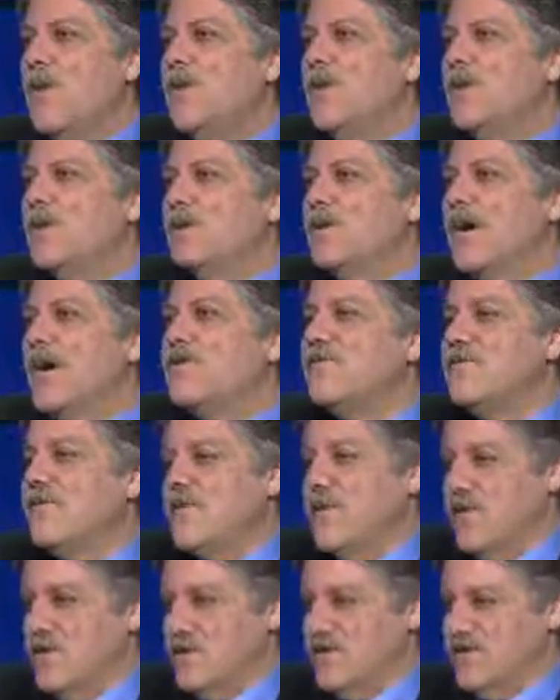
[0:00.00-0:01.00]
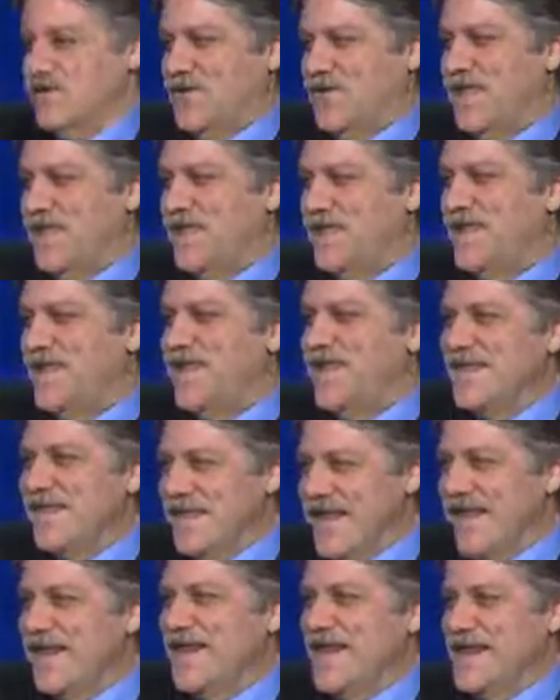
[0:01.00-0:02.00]
Blood first,
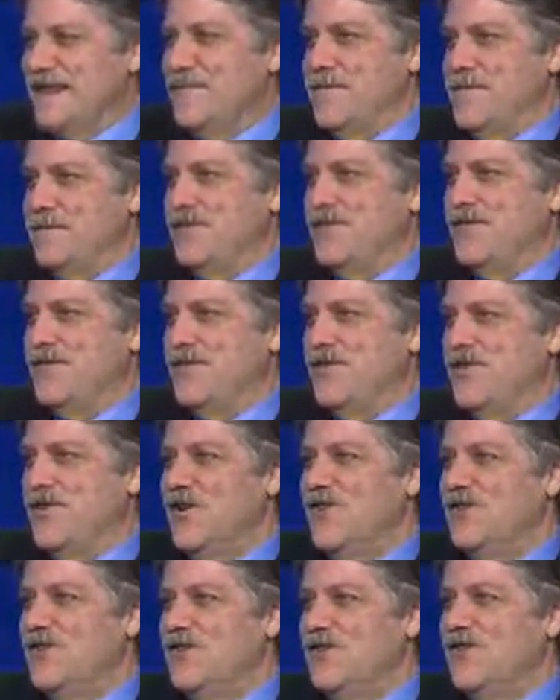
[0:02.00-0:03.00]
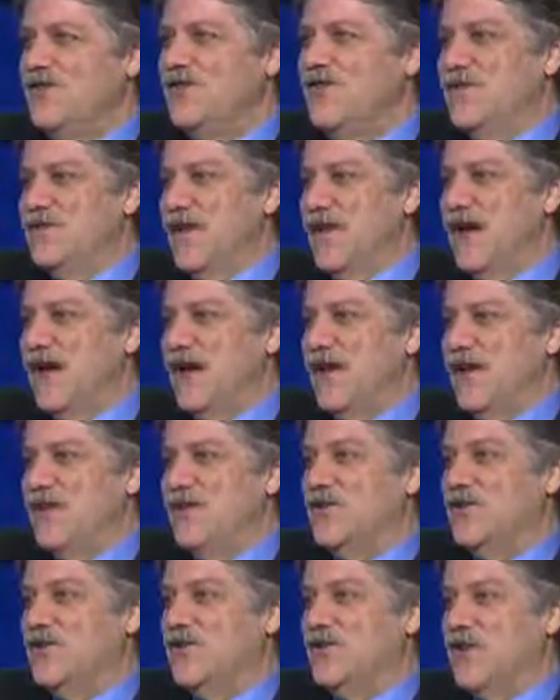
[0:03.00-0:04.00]
then image. You do that,
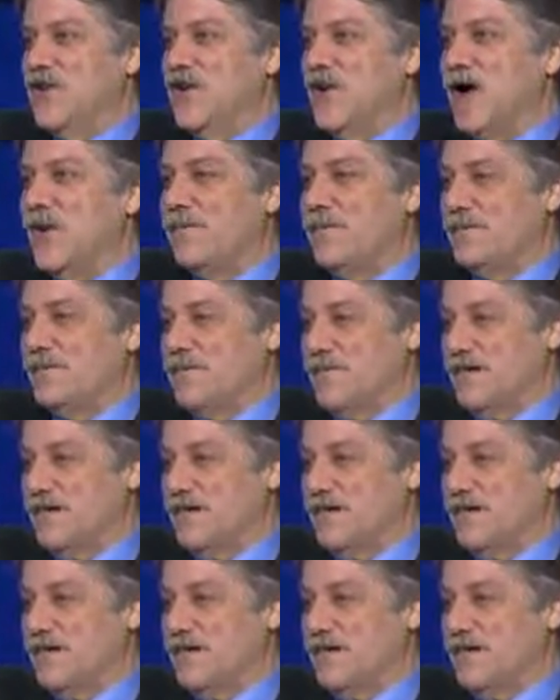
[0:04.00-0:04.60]
and you've accomplished